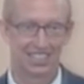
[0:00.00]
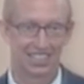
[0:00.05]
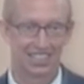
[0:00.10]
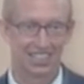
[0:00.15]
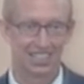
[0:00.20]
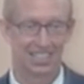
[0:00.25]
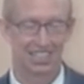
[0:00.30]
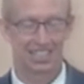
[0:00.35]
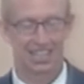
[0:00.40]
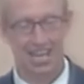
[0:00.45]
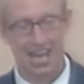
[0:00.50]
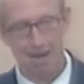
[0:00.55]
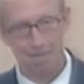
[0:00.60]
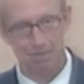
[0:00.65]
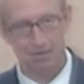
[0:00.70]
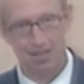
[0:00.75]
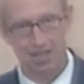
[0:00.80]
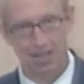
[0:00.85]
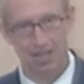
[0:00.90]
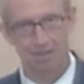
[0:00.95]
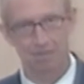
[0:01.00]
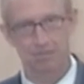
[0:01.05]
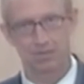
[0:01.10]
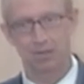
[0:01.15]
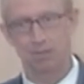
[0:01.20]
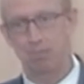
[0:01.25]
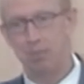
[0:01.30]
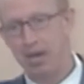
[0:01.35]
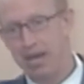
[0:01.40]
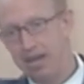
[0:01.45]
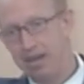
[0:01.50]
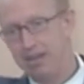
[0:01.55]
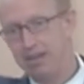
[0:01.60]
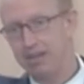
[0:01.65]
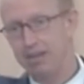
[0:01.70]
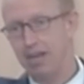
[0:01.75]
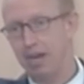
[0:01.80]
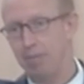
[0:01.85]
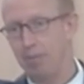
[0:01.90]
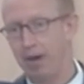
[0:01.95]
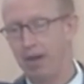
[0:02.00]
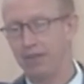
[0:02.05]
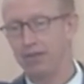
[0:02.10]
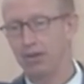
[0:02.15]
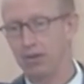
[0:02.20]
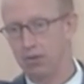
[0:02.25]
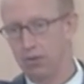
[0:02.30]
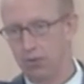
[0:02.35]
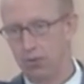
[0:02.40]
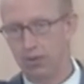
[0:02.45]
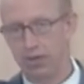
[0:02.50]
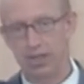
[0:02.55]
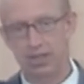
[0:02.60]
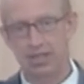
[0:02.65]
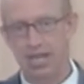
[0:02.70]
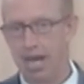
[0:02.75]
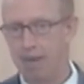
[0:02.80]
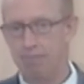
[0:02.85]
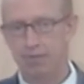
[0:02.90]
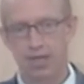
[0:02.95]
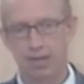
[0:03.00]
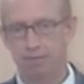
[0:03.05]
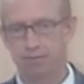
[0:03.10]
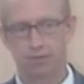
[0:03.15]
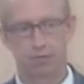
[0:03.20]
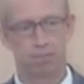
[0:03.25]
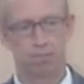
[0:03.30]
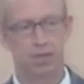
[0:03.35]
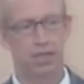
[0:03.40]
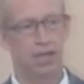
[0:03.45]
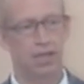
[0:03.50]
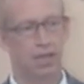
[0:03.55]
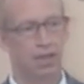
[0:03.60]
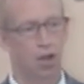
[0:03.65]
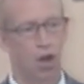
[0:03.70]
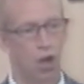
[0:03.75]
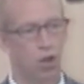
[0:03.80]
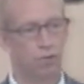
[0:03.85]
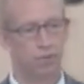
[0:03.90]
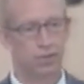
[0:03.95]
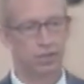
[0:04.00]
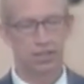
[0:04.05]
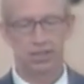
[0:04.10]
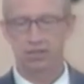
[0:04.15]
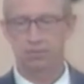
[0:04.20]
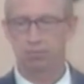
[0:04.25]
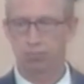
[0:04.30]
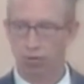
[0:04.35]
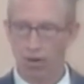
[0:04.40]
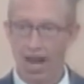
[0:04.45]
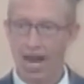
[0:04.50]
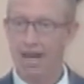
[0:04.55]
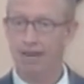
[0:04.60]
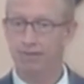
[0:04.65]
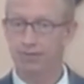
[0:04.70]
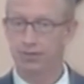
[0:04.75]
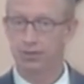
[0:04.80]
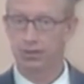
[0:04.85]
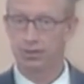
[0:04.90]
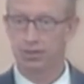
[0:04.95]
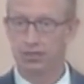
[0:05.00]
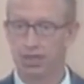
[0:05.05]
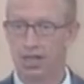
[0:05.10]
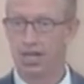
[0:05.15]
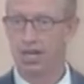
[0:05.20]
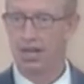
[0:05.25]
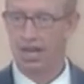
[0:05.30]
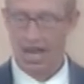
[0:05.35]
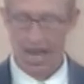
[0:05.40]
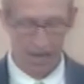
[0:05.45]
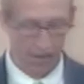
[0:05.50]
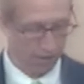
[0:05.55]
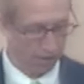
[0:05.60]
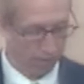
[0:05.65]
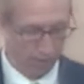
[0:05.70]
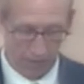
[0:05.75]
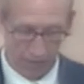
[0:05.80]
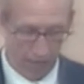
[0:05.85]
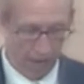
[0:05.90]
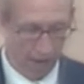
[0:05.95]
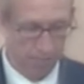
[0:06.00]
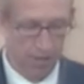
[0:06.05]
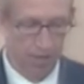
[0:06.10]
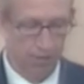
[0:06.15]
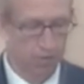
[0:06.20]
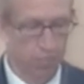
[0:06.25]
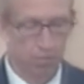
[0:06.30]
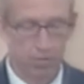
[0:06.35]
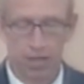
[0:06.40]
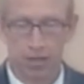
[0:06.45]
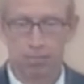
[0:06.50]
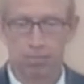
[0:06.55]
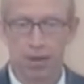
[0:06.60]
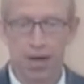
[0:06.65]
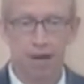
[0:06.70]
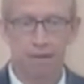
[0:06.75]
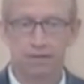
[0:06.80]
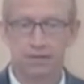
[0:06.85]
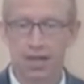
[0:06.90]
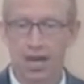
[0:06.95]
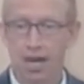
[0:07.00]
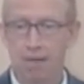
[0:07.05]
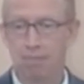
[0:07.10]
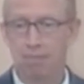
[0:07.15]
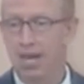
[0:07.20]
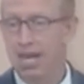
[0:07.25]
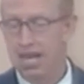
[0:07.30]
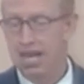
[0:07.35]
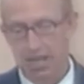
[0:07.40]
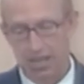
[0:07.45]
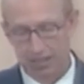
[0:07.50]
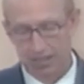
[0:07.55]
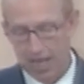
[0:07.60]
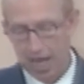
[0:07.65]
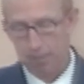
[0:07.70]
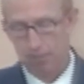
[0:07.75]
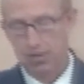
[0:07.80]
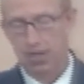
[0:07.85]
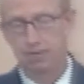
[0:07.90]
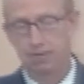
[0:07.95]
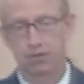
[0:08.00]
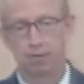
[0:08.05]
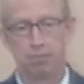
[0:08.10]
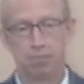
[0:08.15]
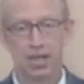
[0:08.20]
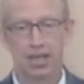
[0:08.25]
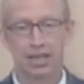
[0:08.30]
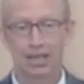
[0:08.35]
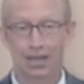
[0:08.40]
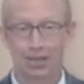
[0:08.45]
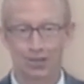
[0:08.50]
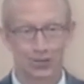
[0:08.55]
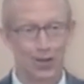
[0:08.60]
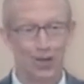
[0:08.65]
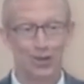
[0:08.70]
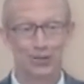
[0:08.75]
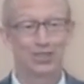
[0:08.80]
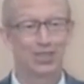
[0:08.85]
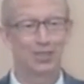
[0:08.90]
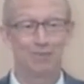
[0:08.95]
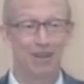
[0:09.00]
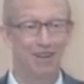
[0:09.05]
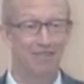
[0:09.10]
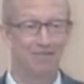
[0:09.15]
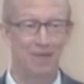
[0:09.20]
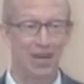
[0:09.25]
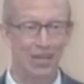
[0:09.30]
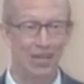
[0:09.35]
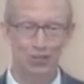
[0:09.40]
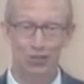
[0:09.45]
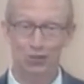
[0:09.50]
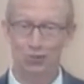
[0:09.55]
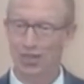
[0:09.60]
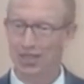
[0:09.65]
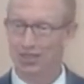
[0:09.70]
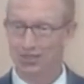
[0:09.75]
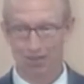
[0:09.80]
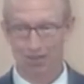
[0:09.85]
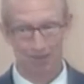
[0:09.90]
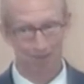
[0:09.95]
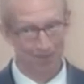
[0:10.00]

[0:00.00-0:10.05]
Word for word: It kept him dependent upon the Lord. It kept him from being overly prideful and kept him from being puffed up. It kept him from being exalted above measure, which,